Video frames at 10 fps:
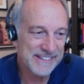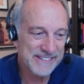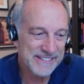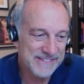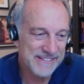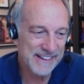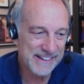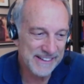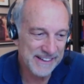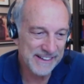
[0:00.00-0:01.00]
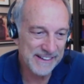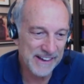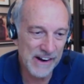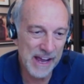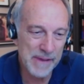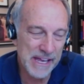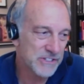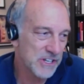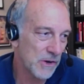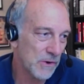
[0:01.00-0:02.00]
on, dude. Right on. All
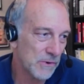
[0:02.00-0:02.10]
right, man.